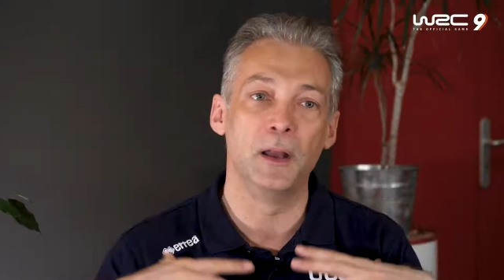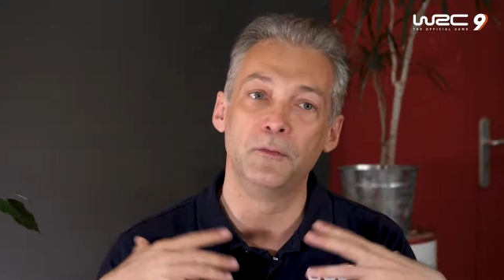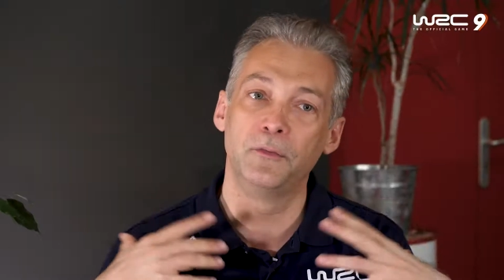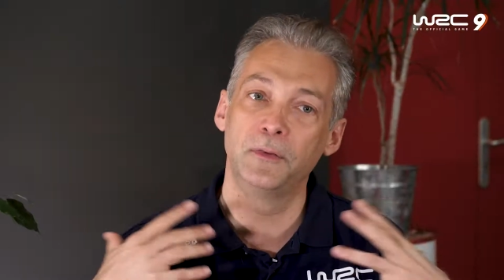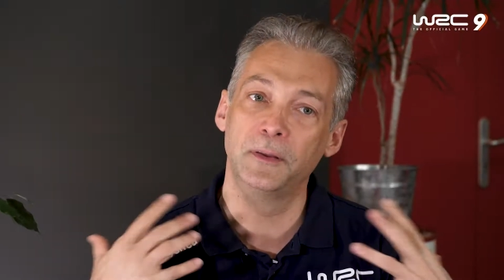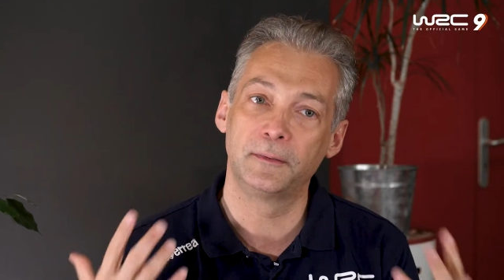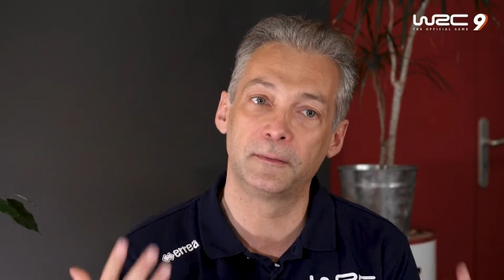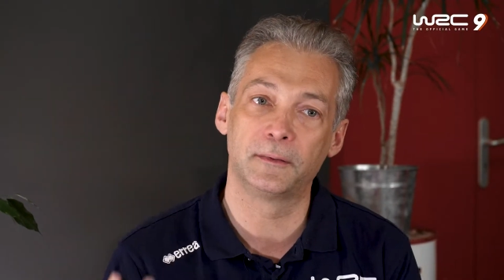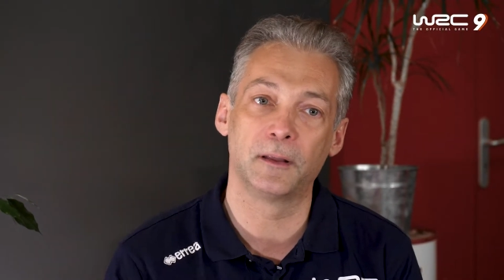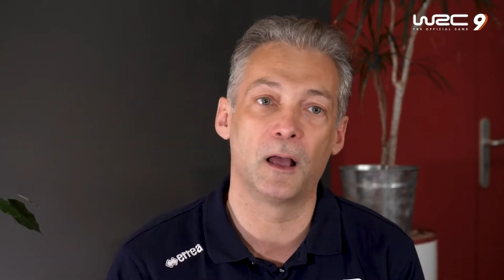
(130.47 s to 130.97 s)

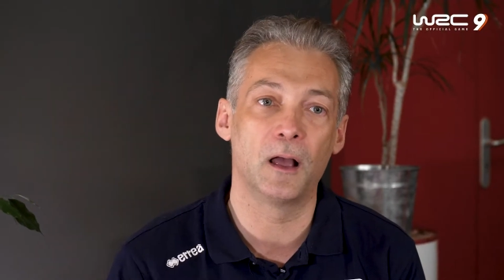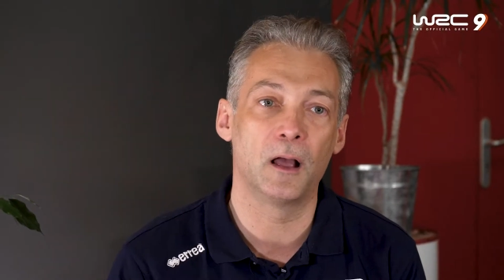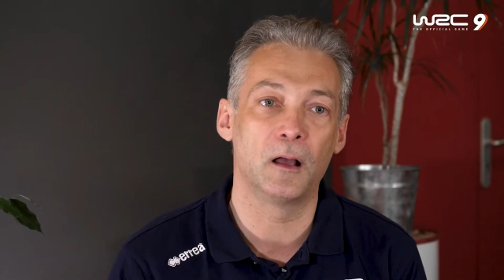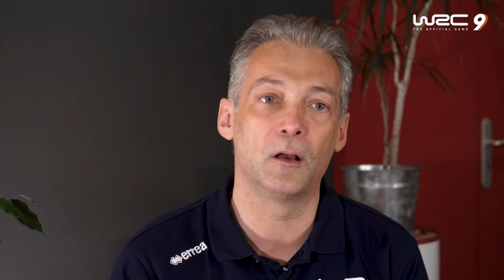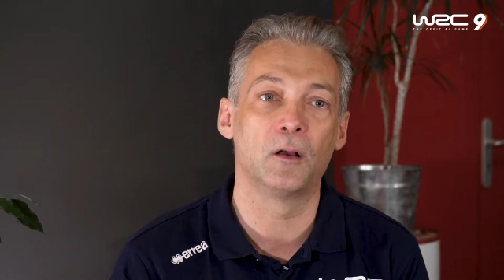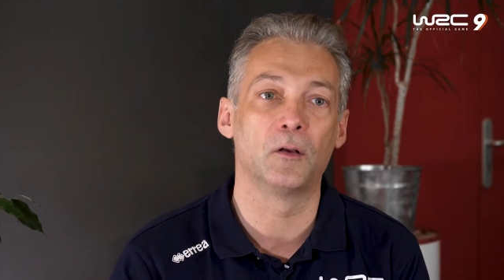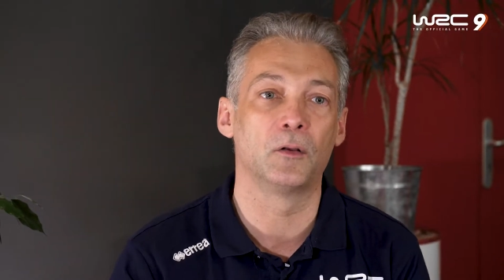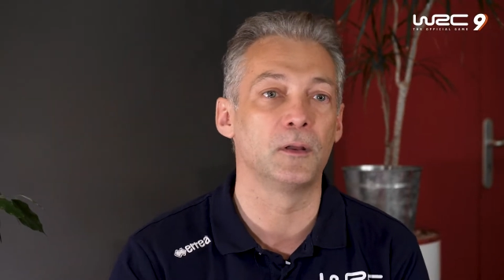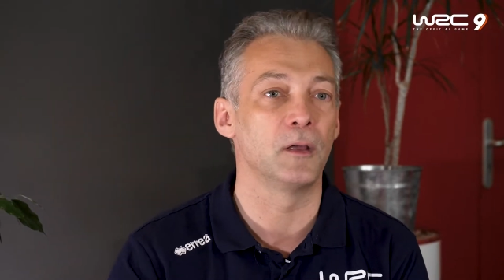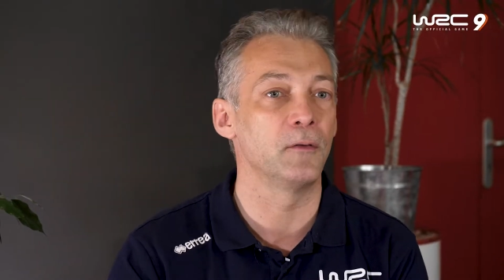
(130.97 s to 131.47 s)
beautiful
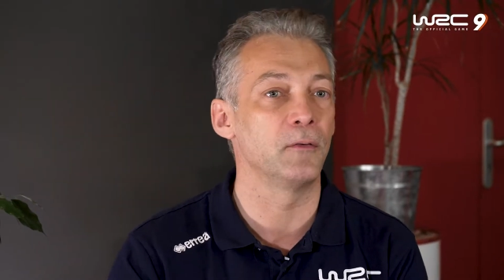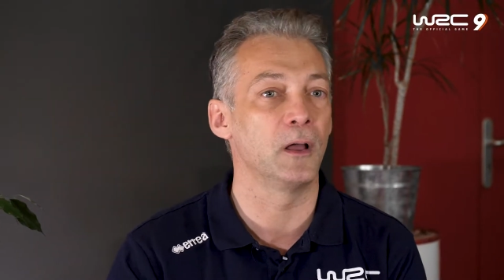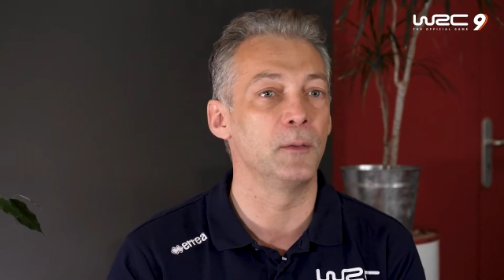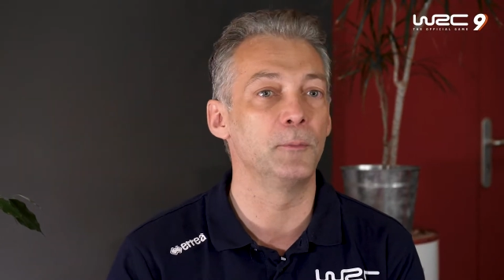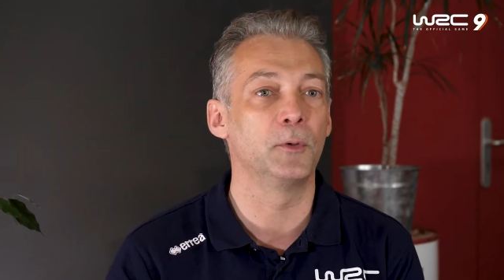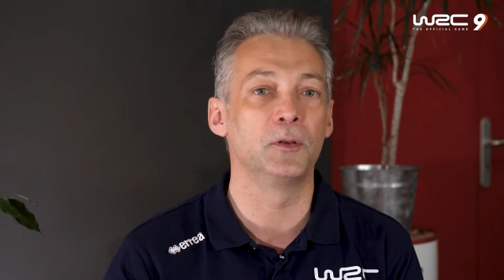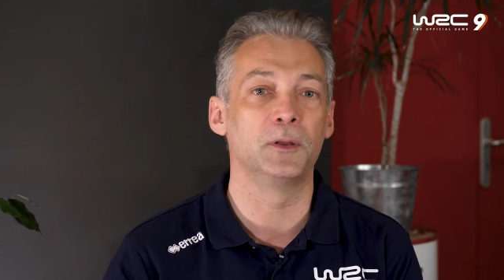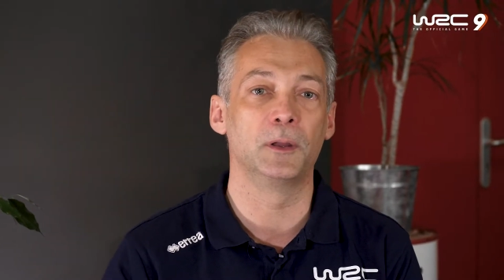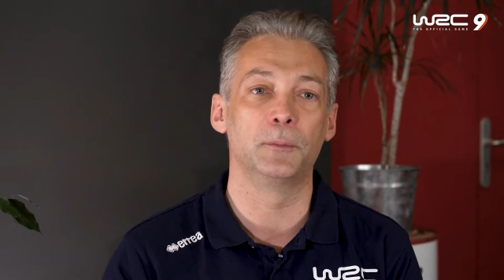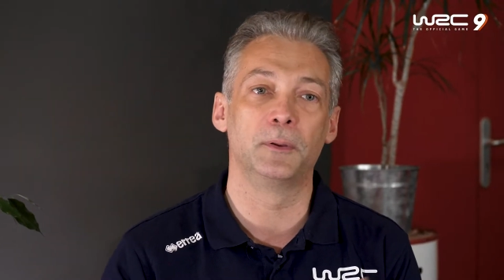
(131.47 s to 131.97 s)
landscapes in
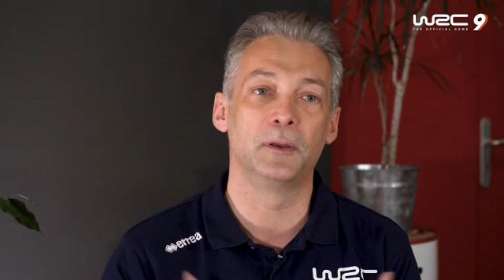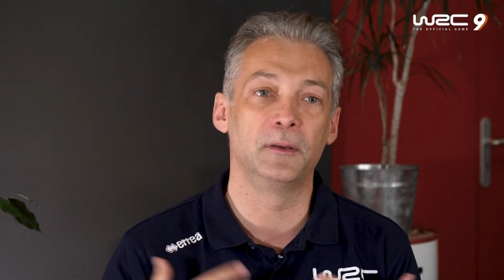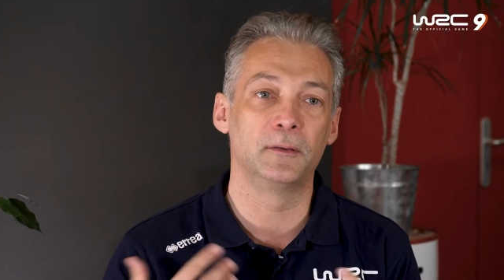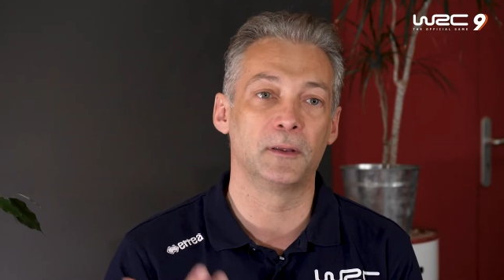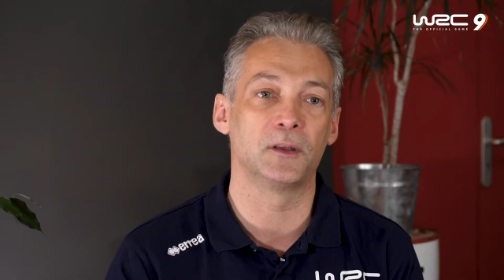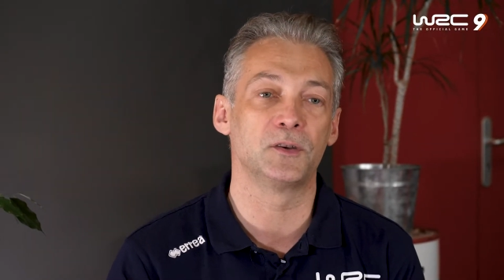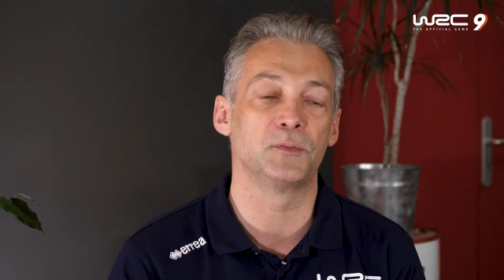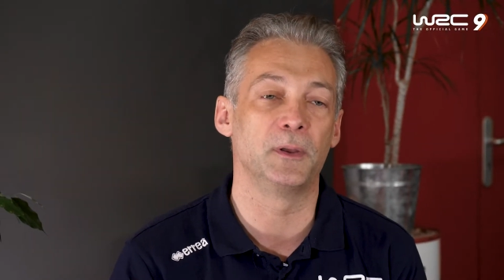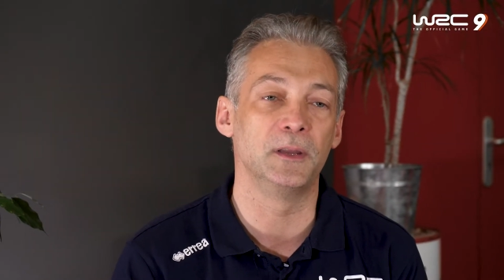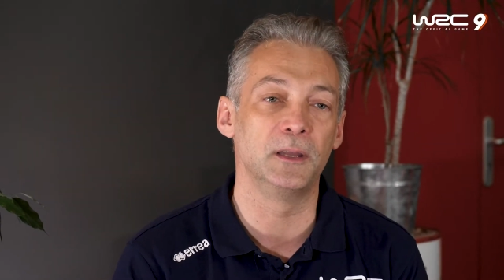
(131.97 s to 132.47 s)
this
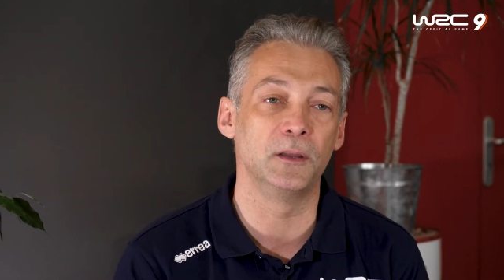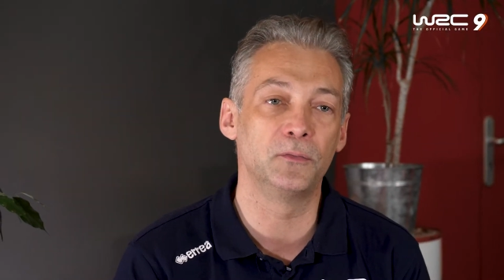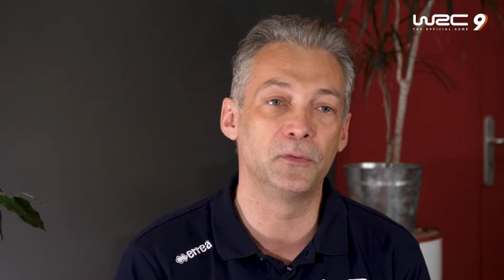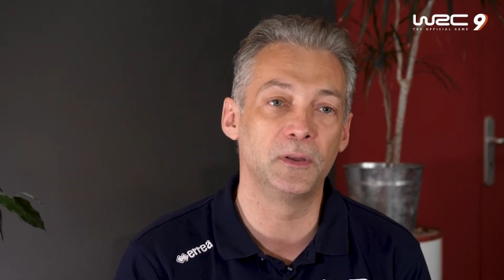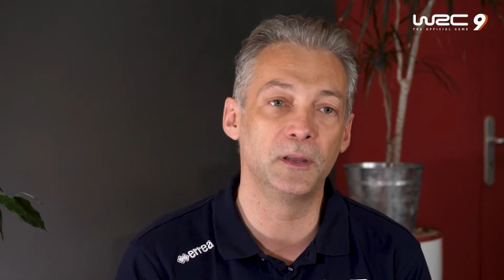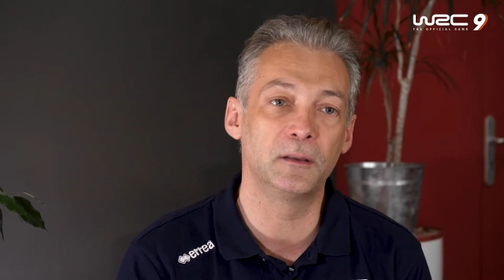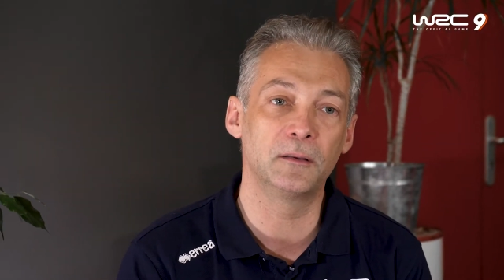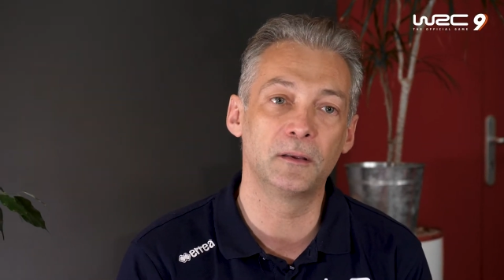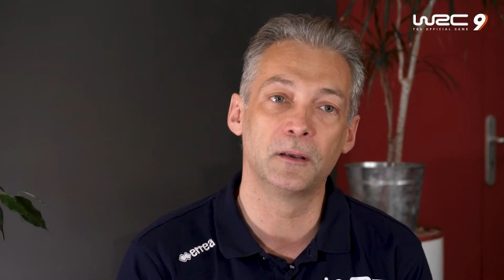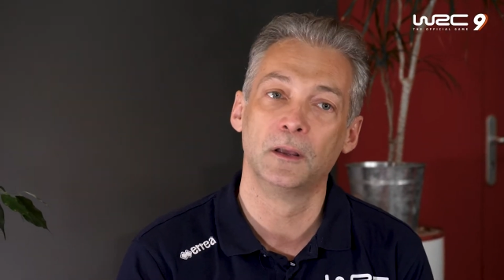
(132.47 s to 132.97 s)
unique country
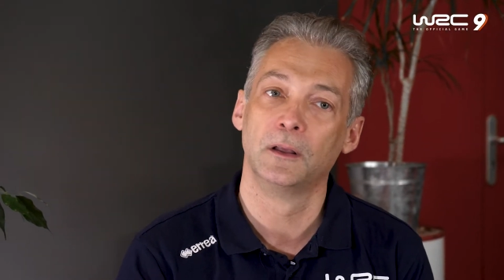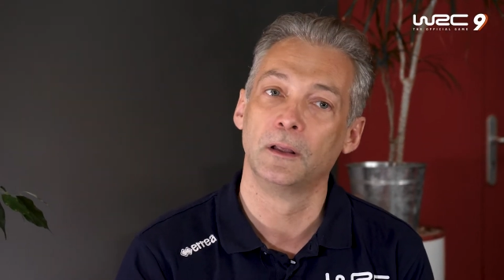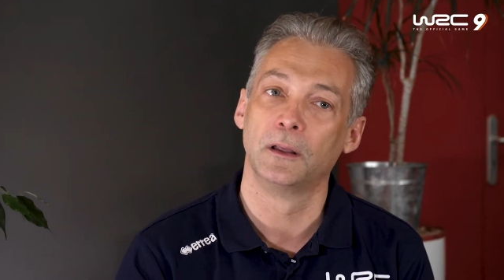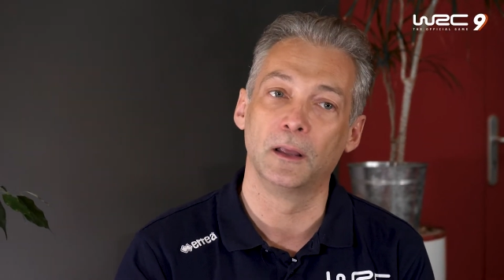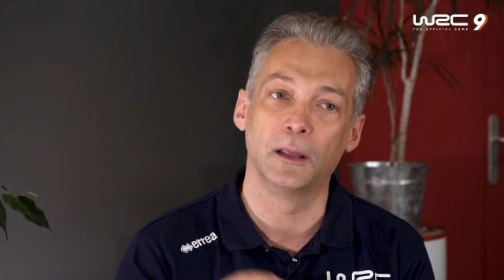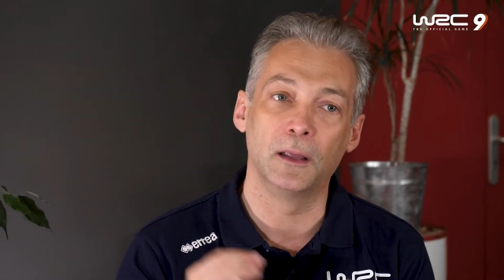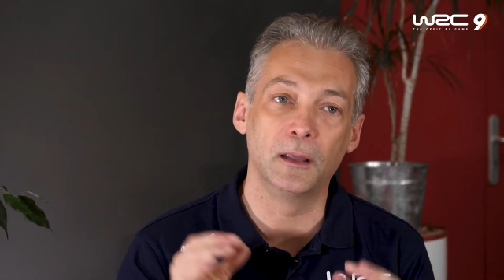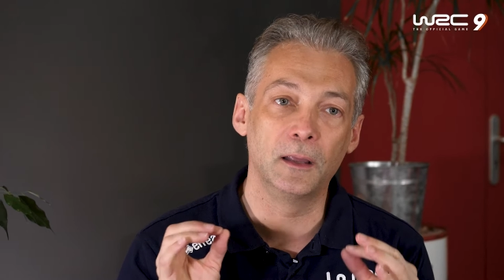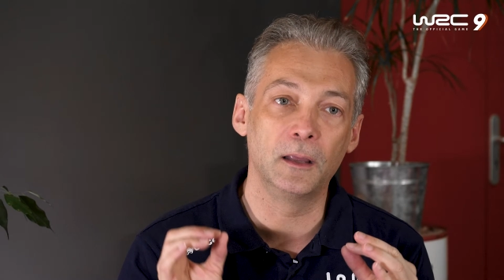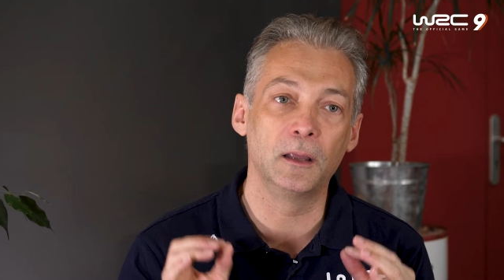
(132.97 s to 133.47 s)
that
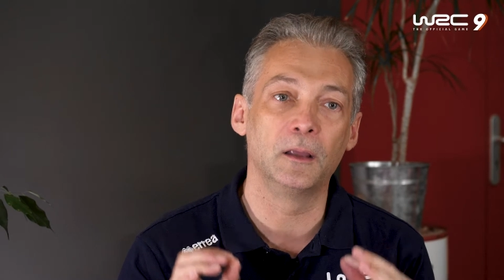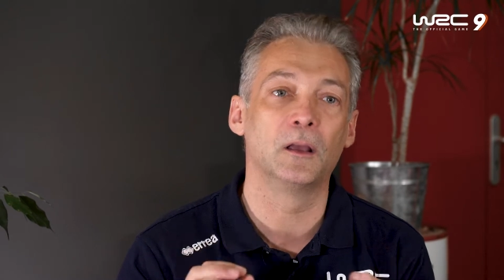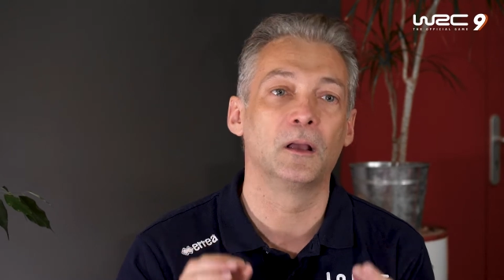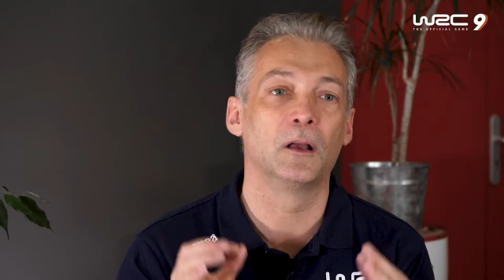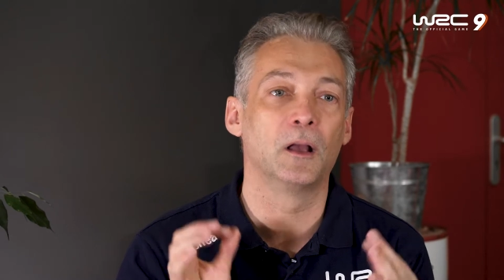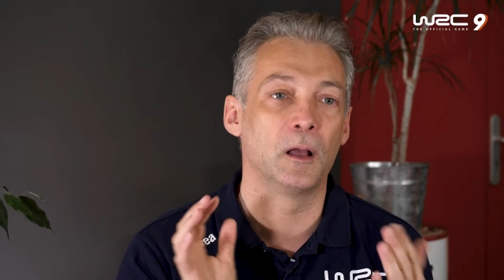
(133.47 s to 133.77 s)
require